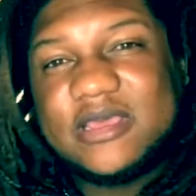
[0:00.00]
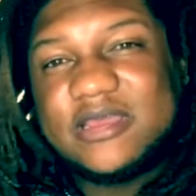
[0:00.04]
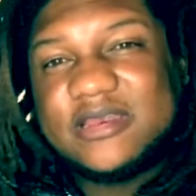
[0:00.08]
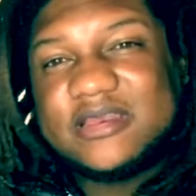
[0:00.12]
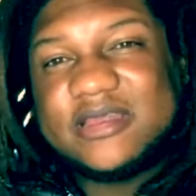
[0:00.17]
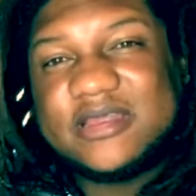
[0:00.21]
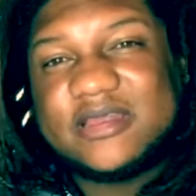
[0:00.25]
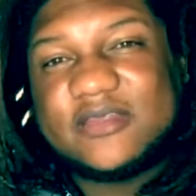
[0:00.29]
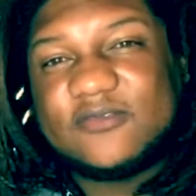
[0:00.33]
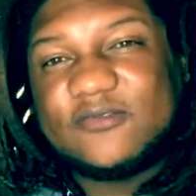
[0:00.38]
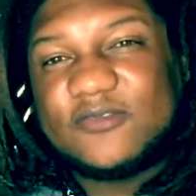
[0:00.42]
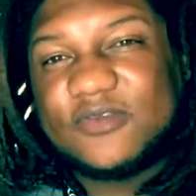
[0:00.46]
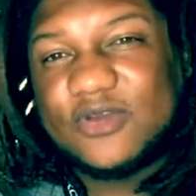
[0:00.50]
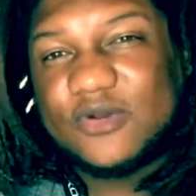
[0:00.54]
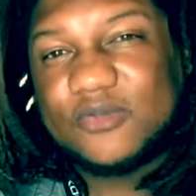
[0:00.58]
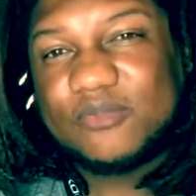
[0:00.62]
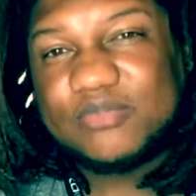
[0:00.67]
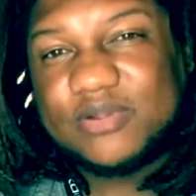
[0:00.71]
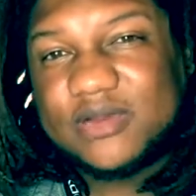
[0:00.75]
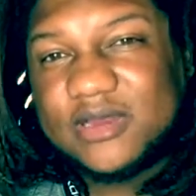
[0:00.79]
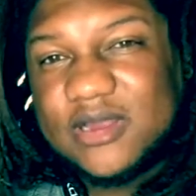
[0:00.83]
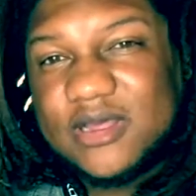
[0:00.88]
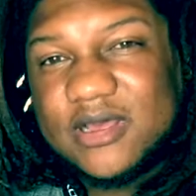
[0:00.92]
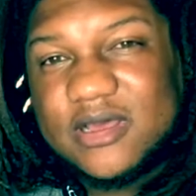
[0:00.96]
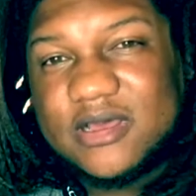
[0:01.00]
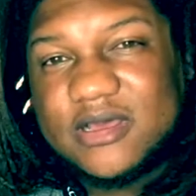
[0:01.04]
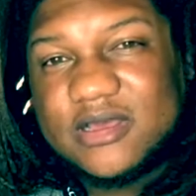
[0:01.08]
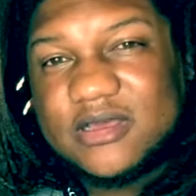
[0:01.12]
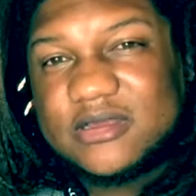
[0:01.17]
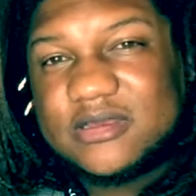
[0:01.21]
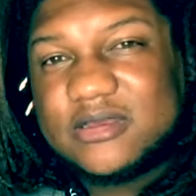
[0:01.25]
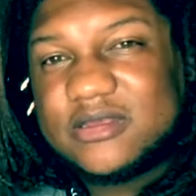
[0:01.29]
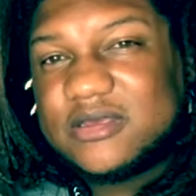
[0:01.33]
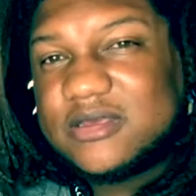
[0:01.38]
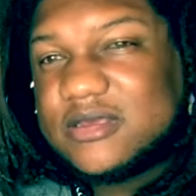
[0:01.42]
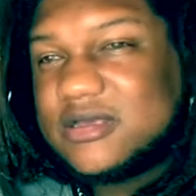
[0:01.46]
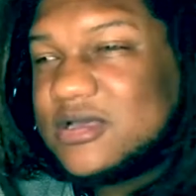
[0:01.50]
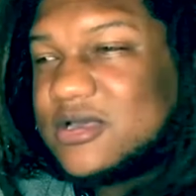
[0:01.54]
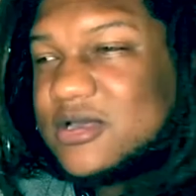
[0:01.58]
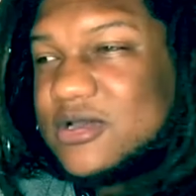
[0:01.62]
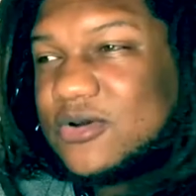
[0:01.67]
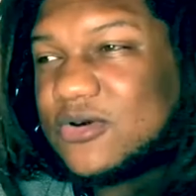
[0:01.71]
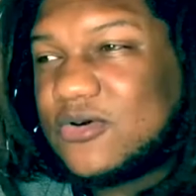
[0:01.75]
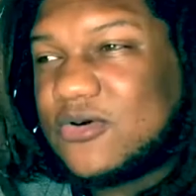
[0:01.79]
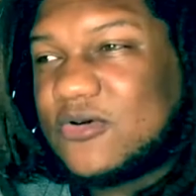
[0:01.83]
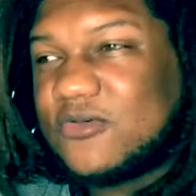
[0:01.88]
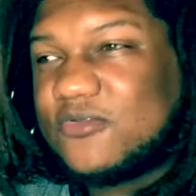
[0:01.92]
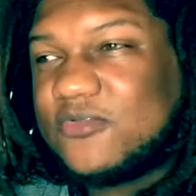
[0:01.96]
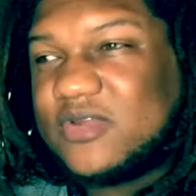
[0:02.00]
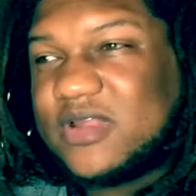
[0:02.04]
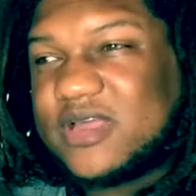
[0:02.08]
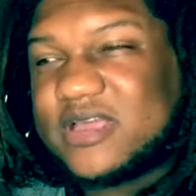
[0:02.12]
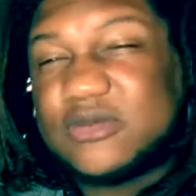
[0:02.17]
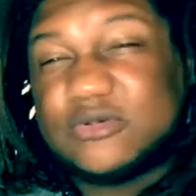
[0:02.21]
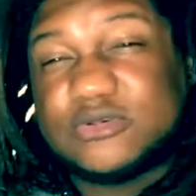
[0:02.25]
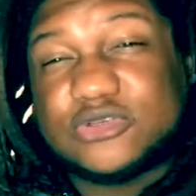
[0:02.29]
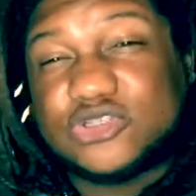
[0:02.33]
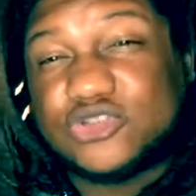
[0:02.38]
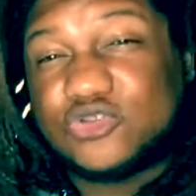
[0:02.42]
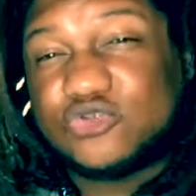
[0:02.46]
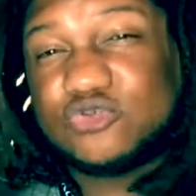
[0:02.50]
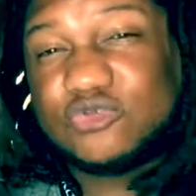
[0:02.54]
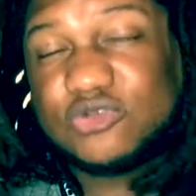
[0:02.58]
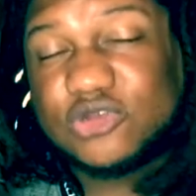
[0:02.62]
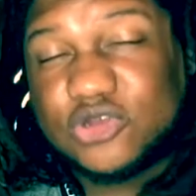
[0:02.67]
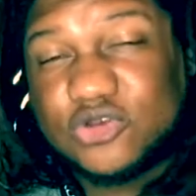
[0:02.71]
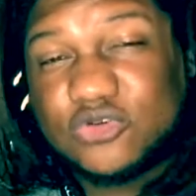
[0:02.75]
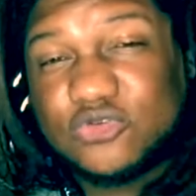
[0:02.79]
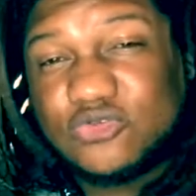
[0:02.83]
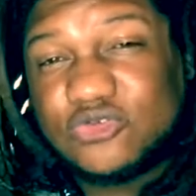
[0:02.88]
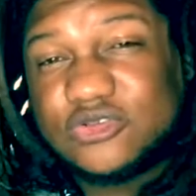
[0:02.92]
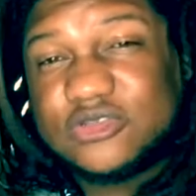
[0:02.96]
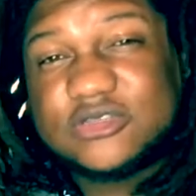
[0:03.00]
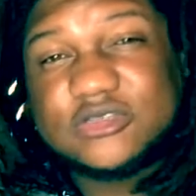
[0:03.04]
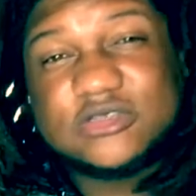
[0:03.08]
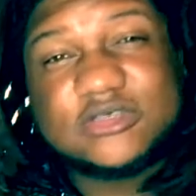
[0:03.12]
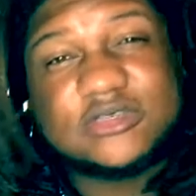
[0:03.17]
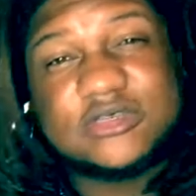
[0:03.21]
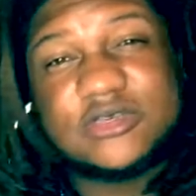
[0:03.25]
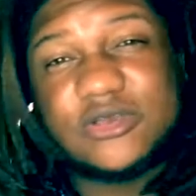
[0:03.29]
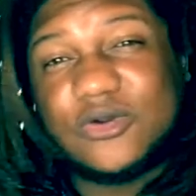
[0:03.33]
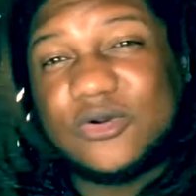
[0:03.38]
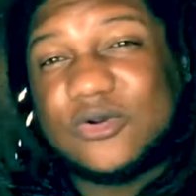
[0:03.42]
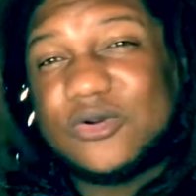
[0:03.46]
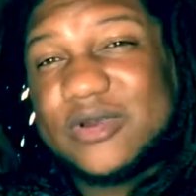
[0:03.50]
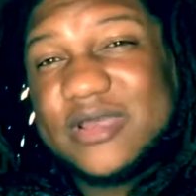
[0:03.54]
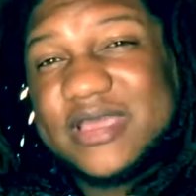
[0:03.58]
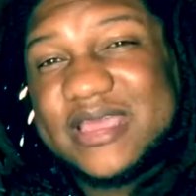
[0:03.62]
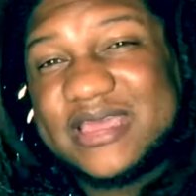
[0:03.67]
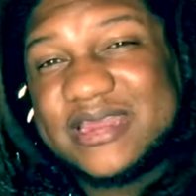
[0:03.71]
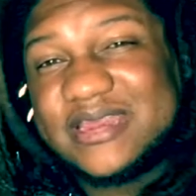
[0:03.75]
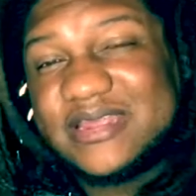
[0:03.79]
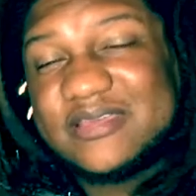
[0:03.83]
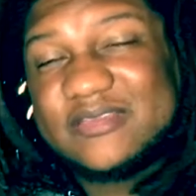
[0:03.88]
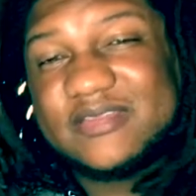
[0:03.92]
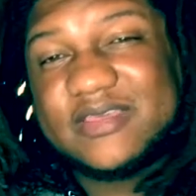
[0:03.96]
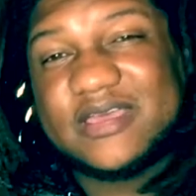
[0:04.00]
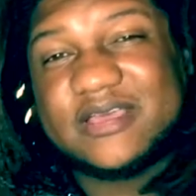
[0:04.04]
did it feel plugged or feel like it was too loose or any of that.